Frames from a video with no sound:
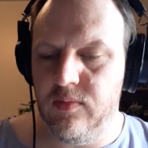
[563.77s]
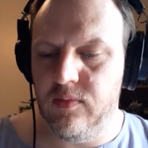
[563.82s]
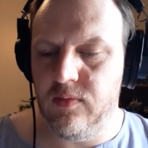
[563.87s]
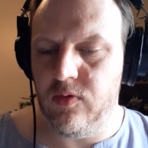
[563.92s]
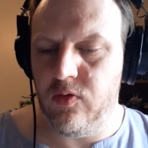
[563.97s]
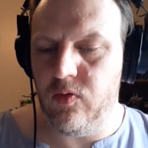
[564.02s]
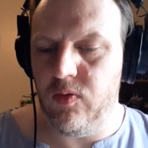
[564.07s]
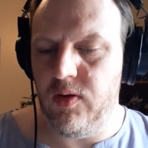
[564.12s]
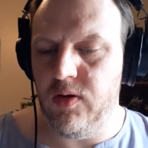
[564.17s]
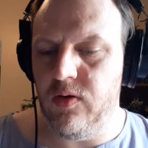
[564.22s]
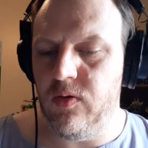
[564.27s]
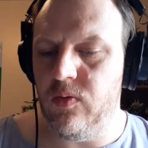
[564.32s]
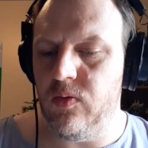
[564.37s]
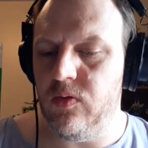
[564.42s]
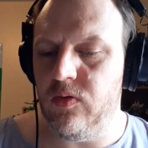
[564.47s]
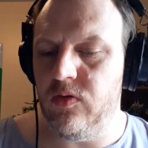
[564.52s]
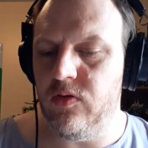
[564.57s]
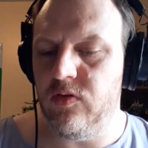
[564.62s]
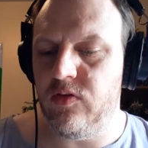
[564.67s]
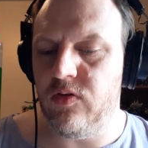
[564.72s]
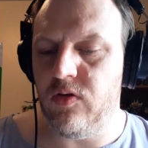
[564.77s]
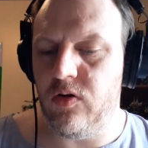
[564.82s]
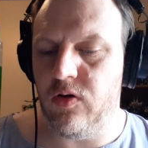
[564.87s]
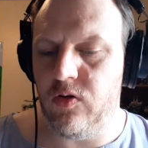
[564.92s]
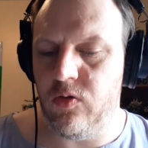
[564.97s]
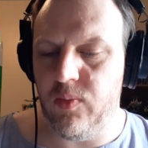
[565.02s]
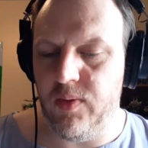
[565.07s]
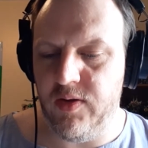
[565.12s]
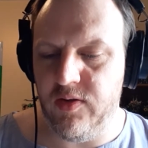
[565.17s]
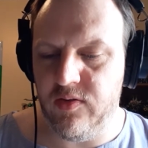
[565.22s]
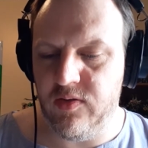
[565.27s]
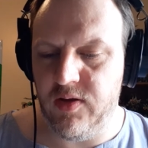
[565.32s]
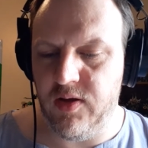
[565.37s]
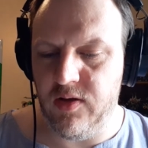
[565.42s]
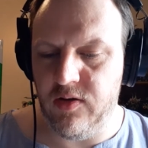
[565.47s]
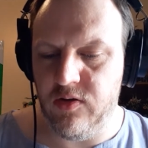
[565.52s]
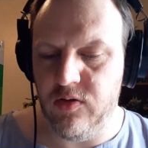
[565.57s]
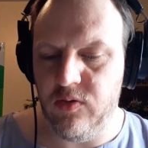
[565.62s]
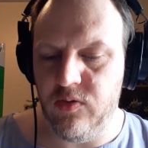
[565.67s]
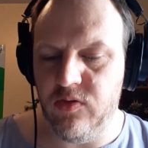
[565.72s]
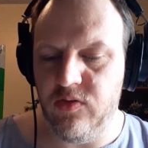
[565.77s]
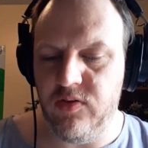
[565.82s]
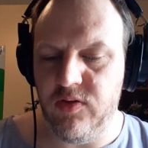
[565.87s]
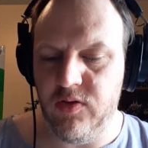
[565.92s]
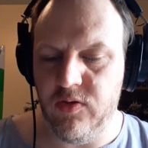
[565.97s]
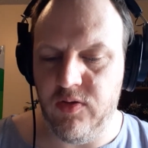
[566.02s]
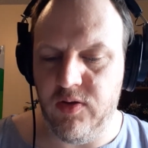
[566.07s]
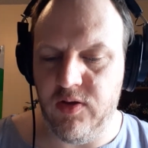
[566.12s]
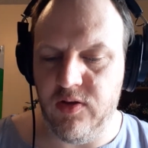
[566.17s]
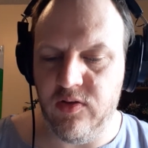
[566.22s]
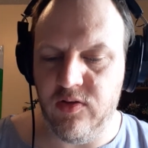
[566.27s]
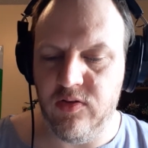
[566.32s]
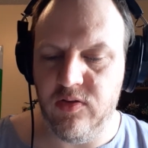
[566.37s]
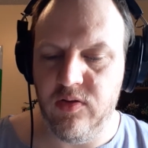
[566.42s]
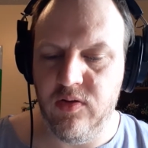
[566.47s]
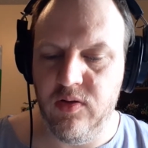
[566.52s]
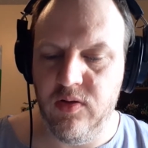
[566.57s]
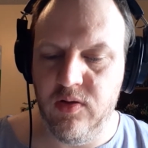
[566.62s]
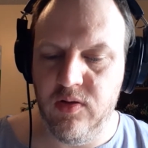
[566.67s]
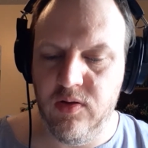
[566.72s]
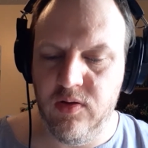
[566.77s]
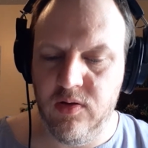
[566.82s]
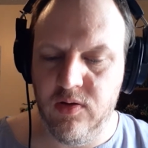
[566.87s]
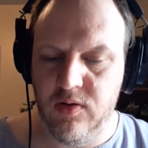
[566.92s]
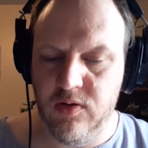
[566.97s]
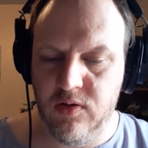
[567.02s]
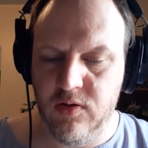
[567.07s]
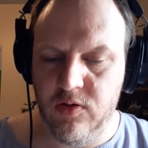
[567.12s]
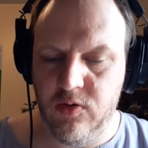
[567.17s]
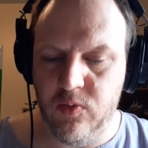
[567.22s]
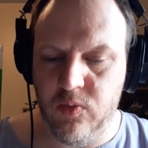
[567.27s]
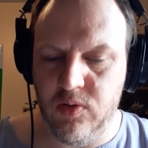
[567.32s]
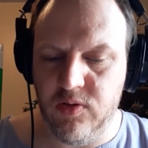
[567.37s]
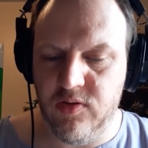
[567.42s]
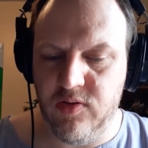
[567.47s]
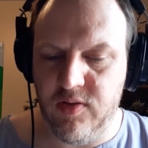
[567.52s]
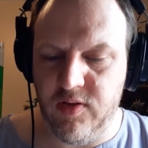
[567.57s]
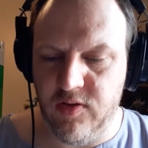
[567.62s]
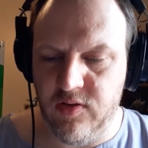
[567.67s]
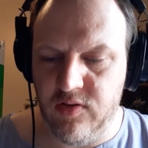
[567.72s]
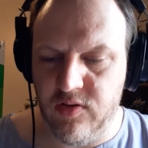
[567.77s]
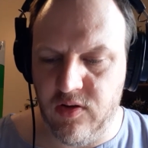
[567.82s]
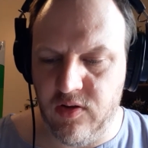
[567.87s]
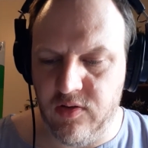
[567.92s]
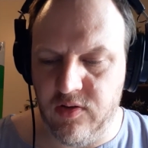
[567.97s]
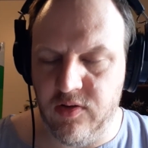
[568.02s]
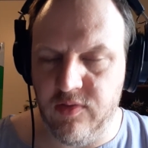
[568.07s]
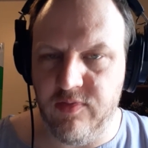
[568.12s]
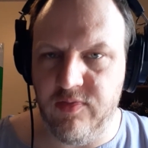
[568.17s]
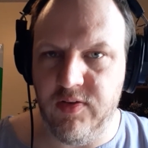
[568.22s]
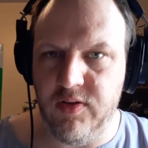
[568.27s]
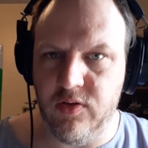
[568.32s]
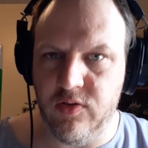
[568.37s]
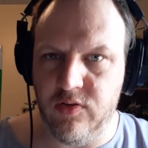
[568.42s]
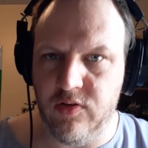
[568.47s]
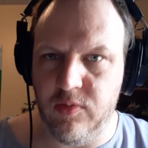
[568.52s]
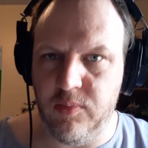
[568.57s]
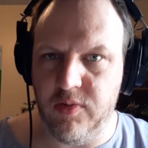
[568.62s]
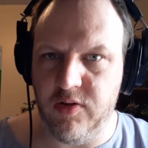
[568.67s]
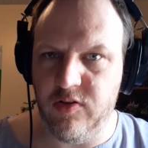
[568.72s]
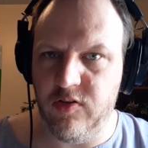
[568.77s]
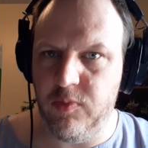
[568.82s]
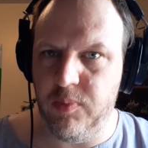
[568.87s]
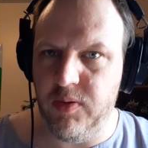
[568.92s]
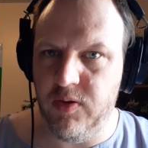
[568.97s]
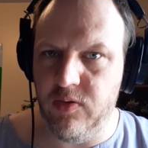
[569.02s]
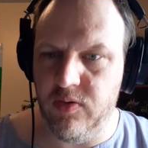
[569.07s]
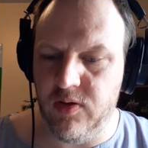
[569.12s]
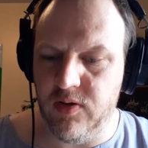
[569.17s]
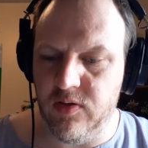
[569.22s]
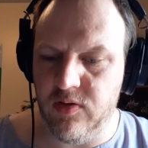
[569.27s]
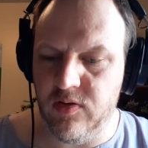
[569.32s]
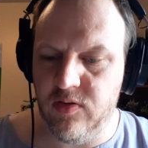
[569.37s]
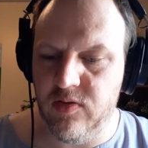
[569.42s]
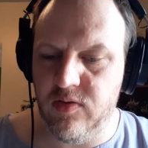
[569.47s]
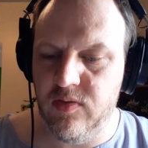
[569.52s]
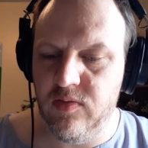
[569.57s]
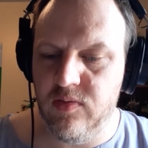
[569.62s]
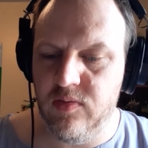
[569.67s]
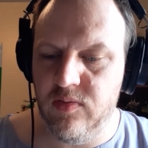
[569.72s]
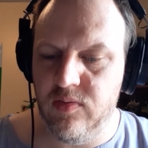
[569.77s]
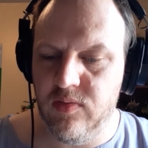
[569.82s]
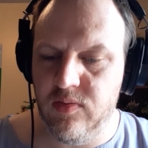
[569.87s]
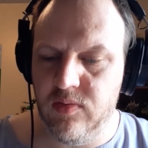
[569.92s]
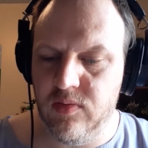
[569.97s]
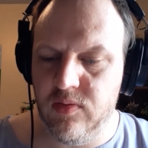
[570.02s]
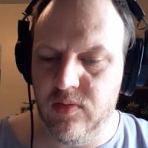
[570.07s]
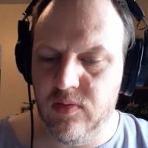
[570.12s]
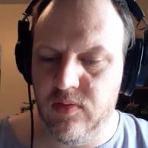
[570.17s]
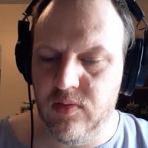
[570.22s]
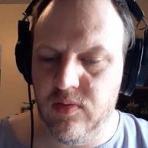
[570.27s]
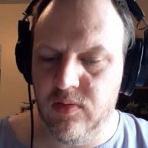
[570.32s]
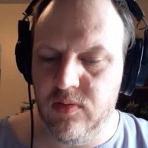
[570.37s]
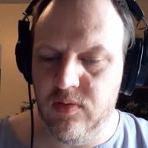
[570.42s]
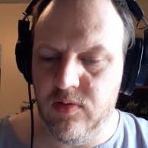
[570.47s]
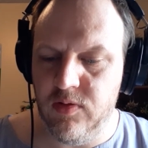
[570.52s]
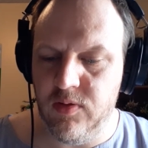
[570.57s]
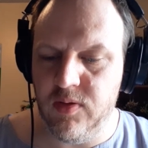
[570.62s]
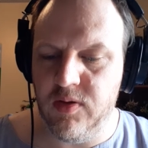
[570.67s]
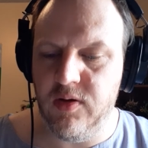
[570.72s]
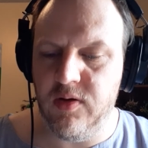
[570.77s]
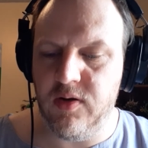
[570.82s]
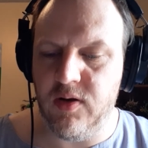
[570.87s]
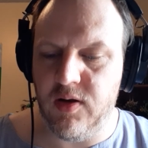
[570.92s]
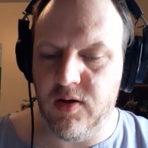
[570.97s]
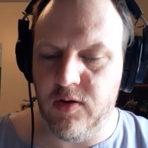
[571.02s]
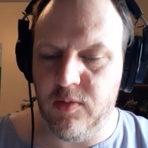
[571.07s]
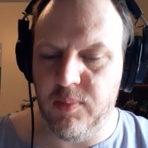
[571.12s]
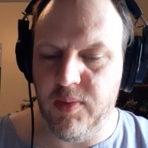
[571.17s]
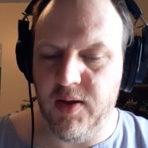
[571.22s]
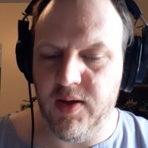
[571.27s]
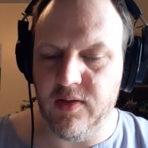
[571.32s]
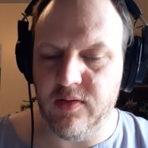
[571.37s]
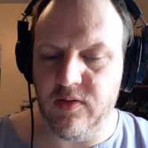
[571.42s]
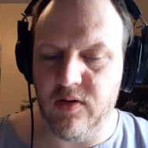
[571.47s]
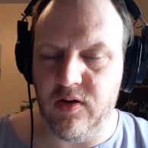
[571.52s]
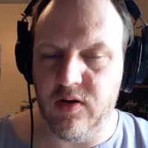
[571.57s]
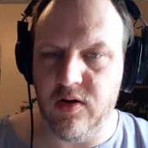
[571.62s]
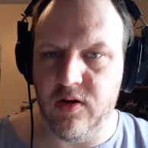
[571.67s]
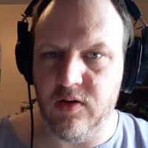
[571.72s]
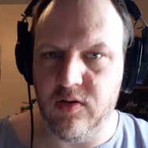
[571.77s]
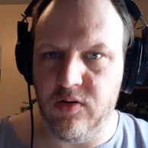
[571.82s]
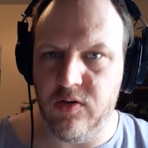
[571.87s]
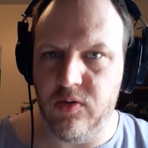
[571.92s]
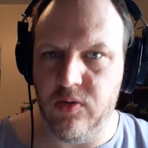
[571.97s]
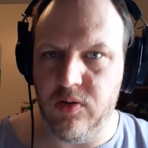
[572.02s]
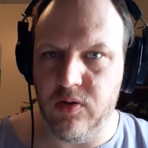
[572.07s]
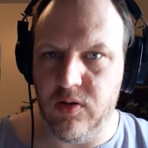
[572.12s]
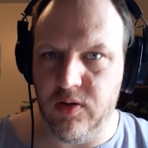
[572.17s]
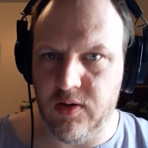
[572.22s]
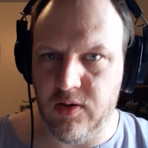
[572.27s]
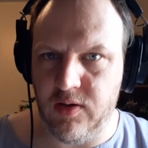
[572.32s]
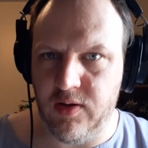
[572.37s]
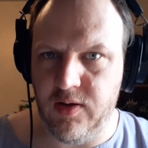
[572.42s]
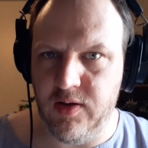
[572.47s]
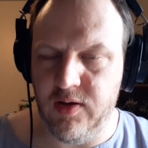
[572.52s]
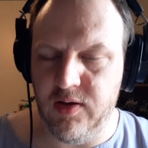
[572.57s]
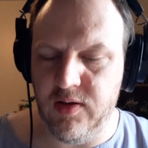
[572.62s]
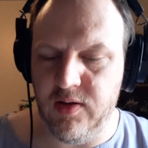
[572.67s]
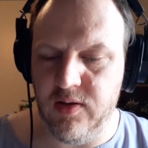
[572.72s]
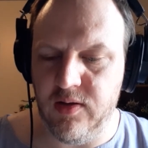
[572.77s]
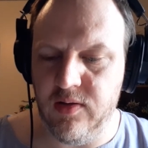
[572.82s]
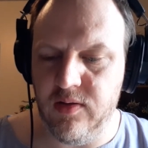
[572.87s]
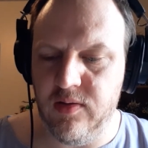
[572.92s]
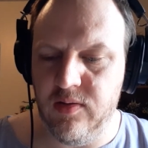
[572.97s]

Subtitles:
Greenhorns always get too serious once they start to feel some experience. You can dial back the hardcore a little, Indy."